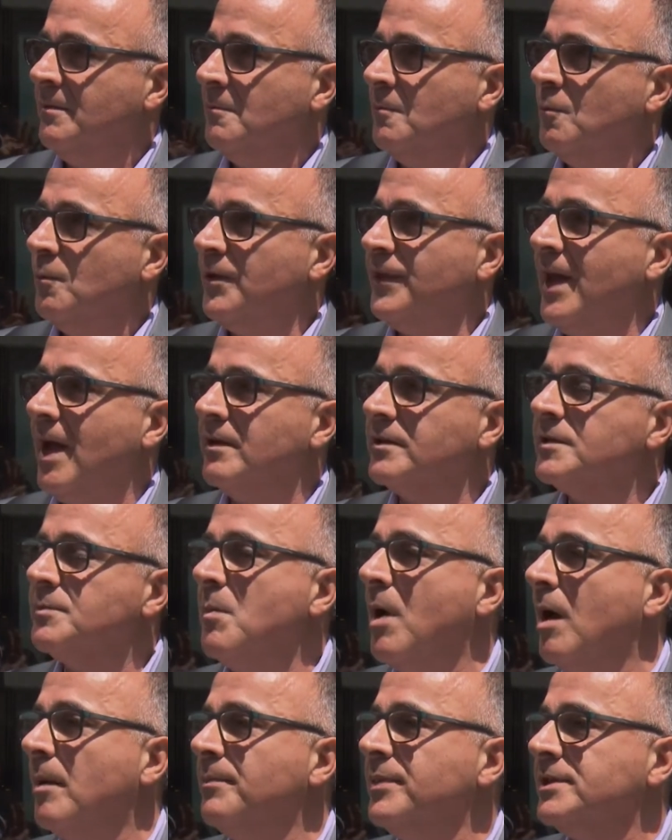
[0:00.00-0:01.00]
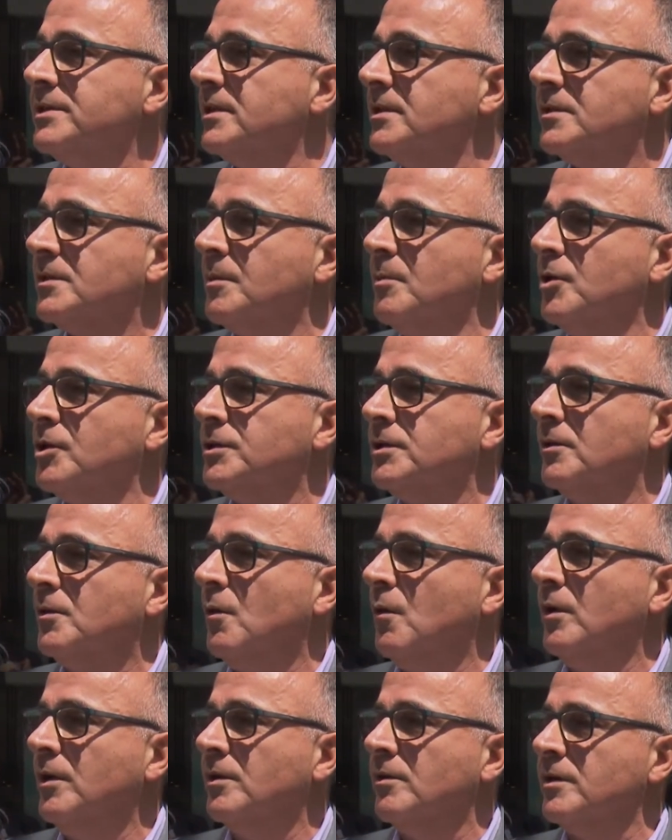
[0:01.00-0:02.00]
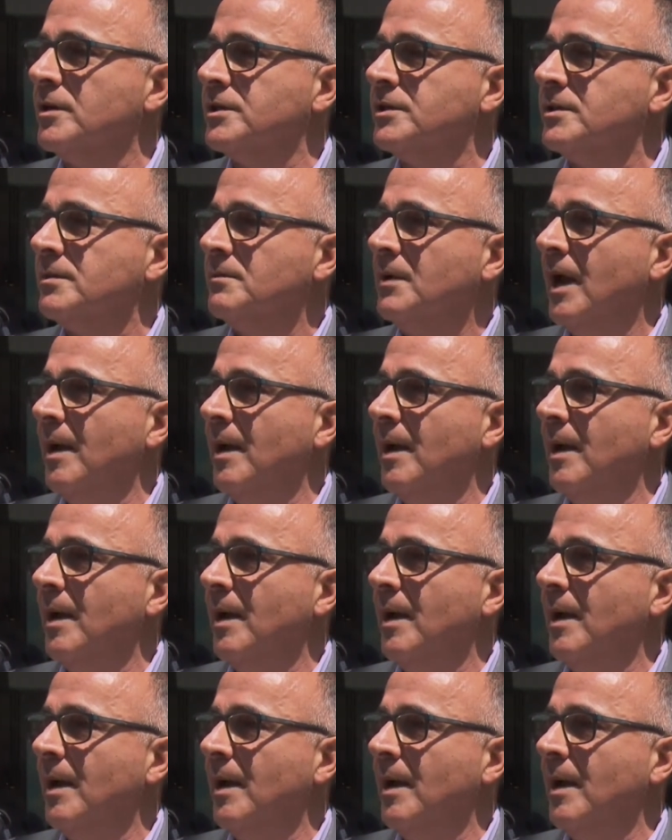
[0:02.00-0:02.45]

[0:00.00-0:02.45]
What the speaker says: without small business commercial corridors?